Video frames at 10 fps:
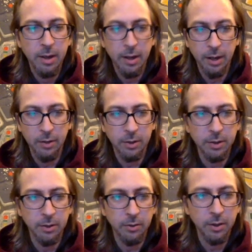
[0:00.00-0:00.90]
I look at
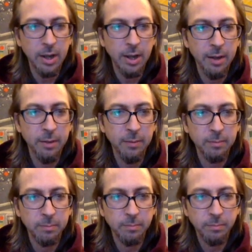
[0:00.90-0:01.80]
this again,
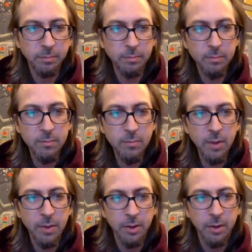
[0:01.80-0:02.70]

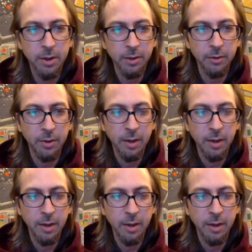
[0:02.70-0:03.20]
there it is.